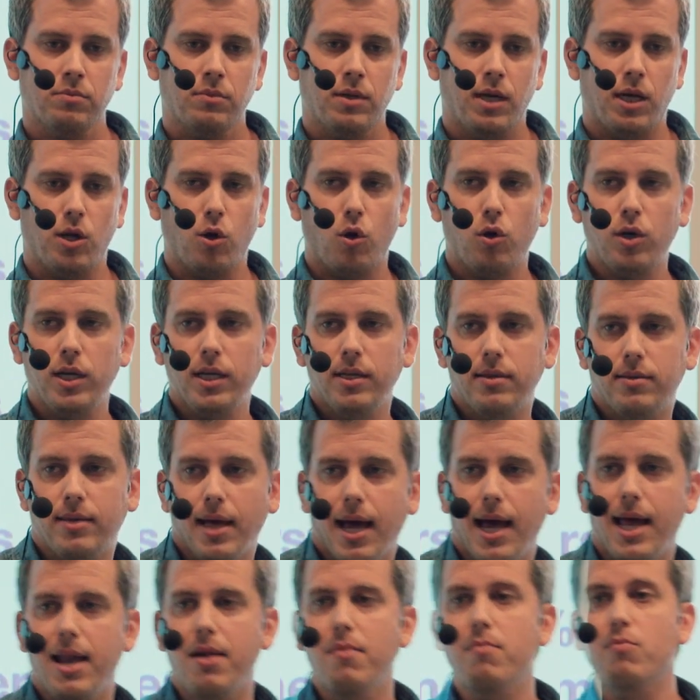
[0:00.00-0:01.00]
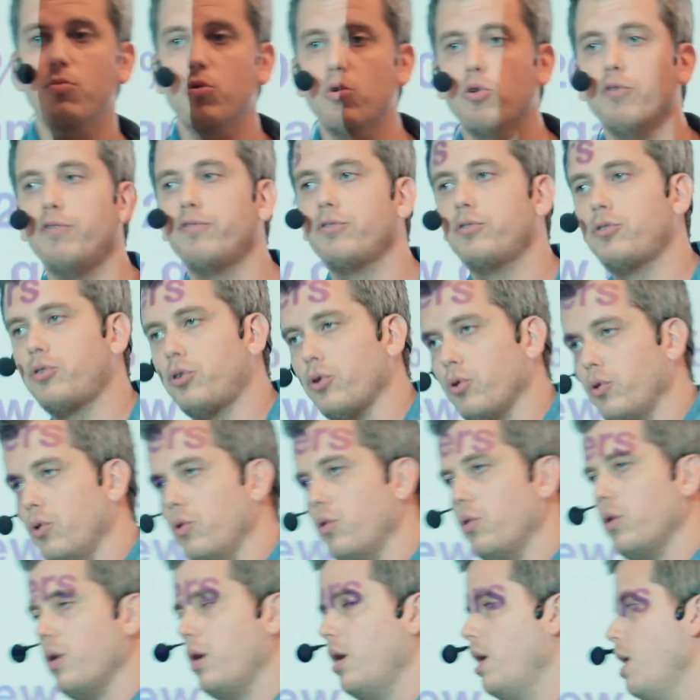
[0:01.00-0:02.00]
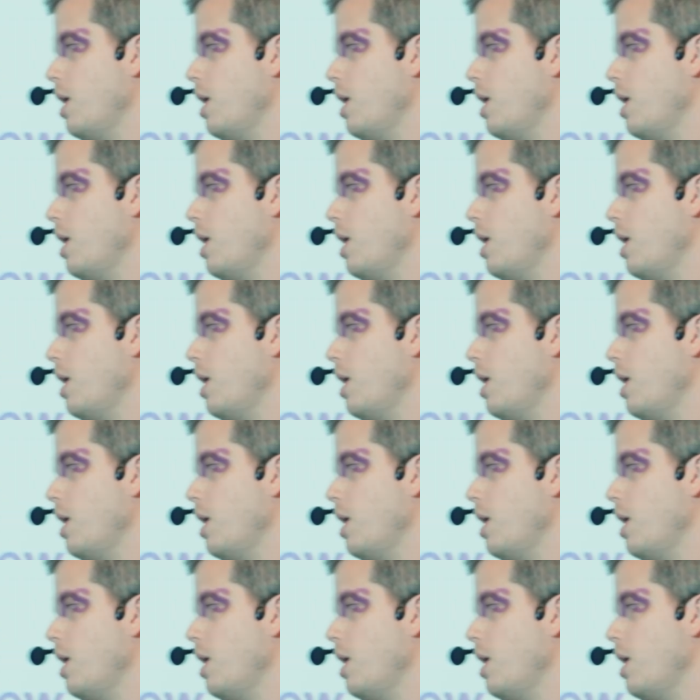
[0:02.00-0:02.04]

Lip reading: and only then moved to